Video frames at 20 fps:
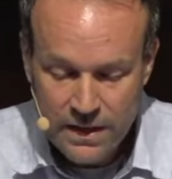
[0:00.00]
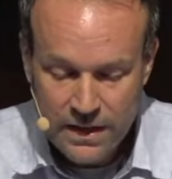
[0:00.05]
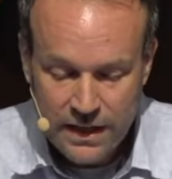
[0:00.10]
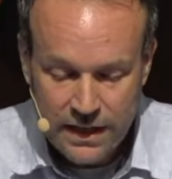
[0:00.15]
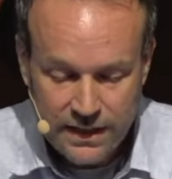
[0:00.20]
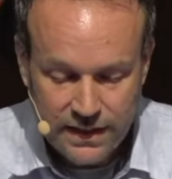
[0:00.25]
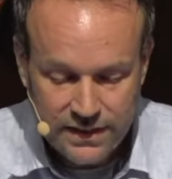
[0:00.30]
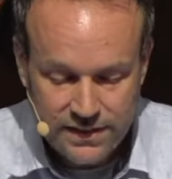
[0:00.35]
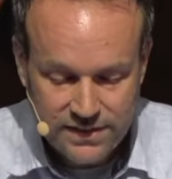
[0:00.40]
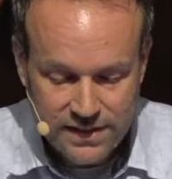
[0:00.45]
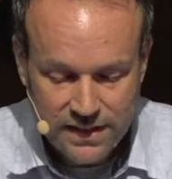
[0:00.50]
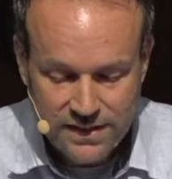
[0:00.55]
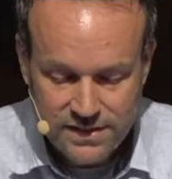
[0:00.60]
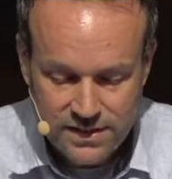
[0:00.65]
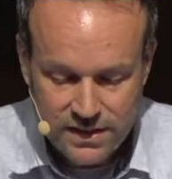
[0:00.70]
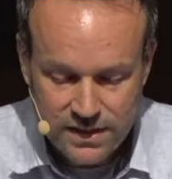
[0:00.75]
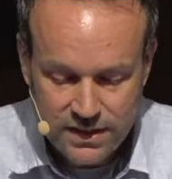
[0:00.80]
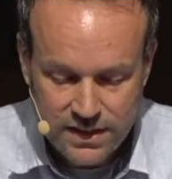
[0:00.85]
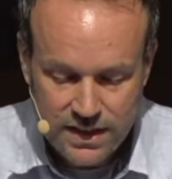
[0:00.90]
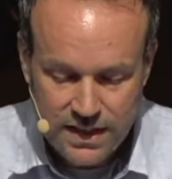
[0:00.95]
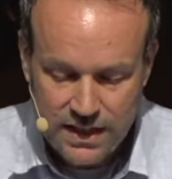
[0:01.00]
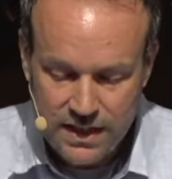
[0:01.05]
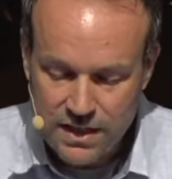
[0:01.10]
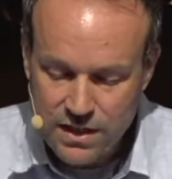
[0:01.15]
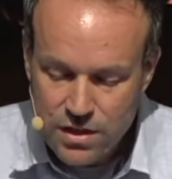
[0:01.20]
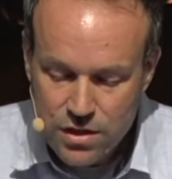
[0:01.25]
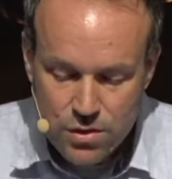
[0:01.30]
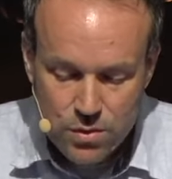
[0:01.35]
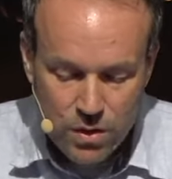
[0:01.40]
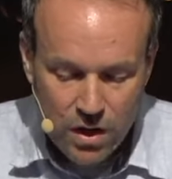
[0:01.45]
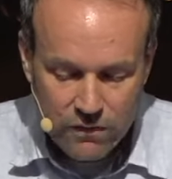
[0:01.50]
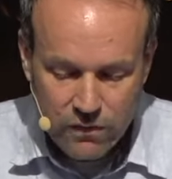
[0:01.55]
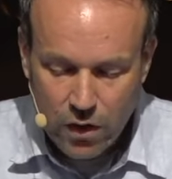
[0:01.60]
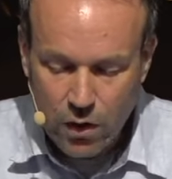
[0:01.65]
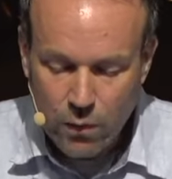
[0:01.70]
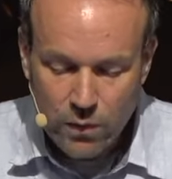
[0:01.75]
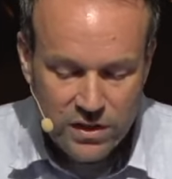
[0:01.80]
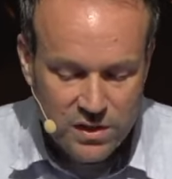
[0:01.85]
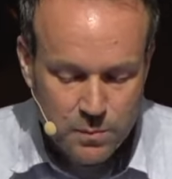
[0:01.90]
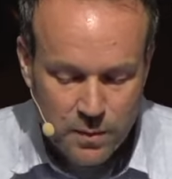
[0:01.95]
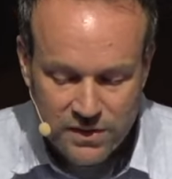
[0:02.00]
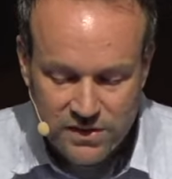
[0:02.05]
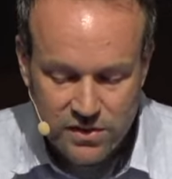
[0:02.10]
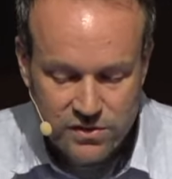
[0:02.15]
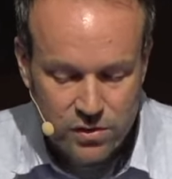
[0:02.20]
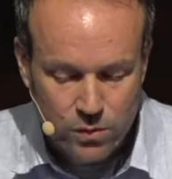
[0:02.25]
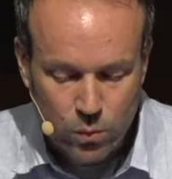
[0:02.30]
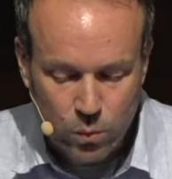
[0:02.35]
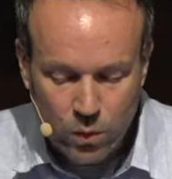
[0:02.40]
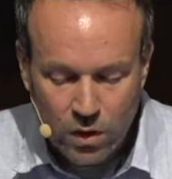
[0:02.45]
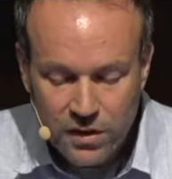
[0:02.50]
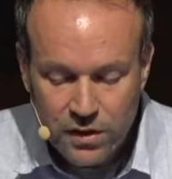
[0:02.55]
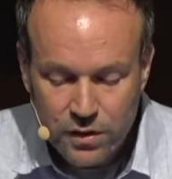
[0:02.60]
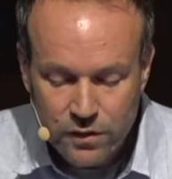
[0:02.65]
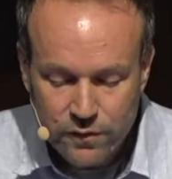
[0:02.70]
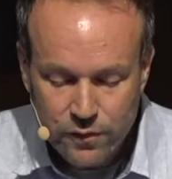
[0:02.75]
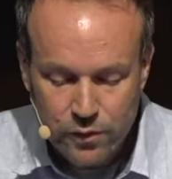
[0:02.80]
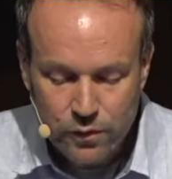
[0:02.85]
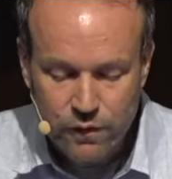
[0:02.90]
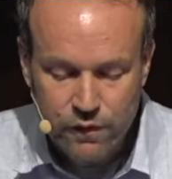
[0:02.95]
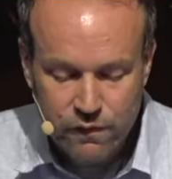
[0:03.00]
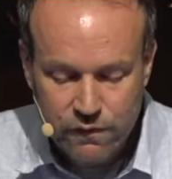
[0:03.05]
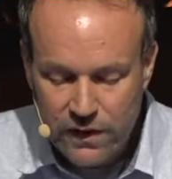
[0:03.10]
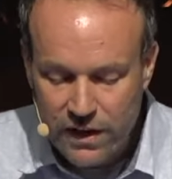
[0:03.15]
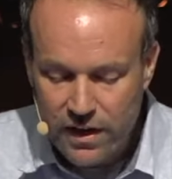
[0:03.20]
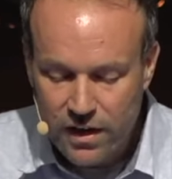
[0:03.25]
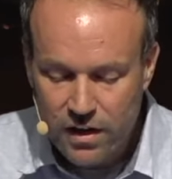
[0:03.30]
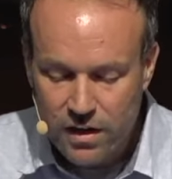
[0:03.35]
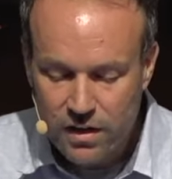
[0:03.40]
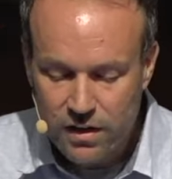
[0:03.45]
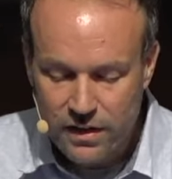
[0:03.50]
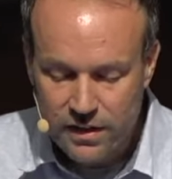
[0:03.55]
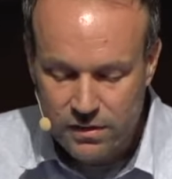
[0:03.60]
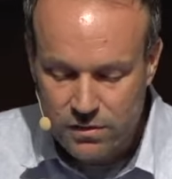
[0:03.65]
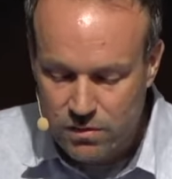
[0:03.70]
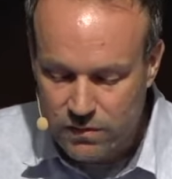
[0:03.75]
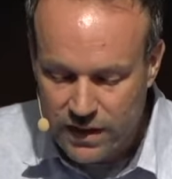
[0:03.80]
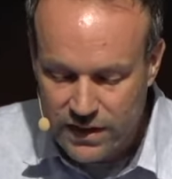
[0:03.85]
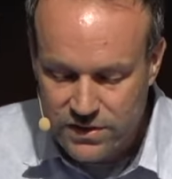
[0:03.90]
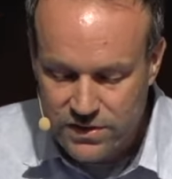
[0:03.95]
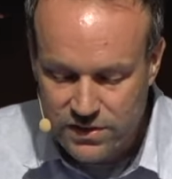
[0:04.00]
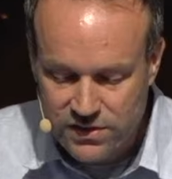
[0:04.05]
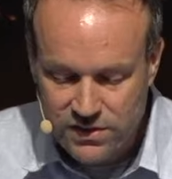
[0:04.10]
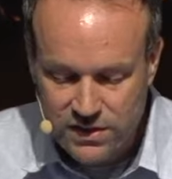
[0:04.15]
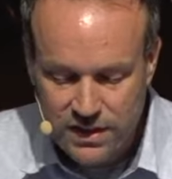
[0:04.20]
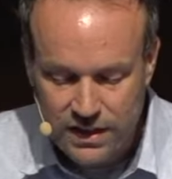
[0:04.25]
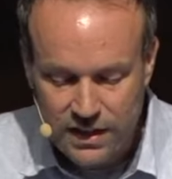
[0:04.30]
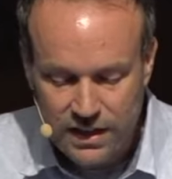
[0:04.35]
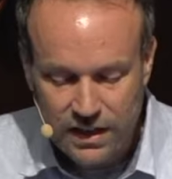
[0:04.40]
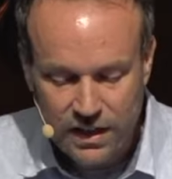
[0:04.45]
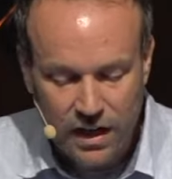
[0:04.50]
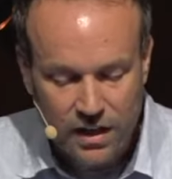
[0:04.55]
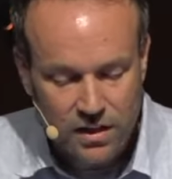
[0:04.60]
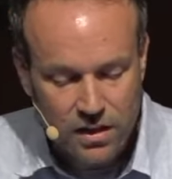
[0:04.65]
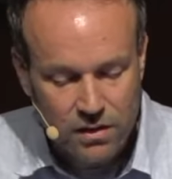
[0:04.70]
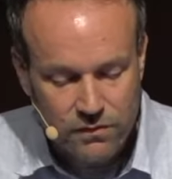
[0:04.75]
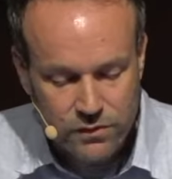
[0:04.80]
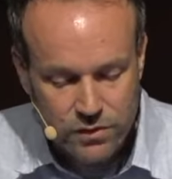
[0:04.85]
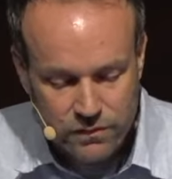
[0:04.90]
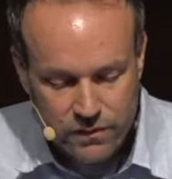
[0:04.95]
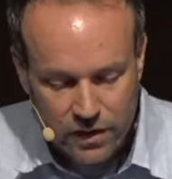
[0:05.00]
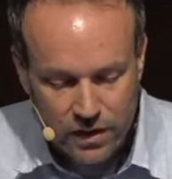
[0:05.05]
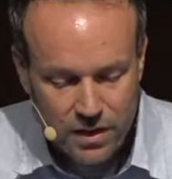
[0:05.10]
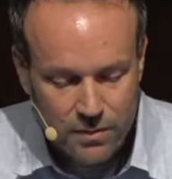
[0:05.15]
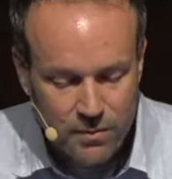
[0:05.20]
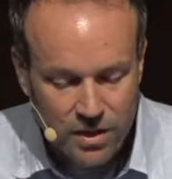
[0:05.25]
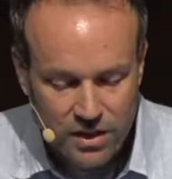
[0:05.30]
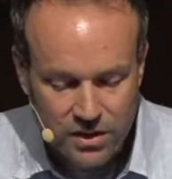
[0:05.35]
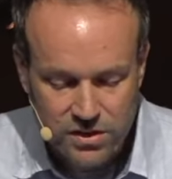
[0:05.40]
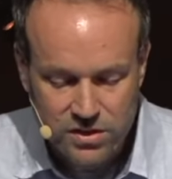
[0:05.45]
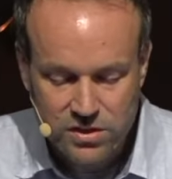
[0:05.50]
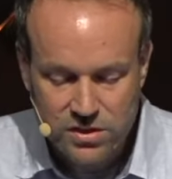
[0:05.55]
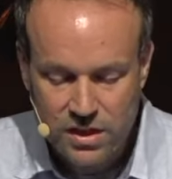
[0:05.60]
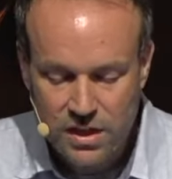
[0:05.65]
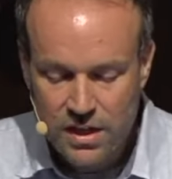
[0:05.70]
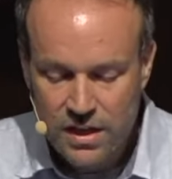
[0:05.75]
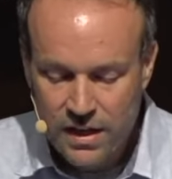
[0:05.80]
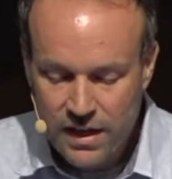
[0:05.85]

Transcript: And he says to the king, you have always been such a wonderful, fair, and gracious king, and I love you very much.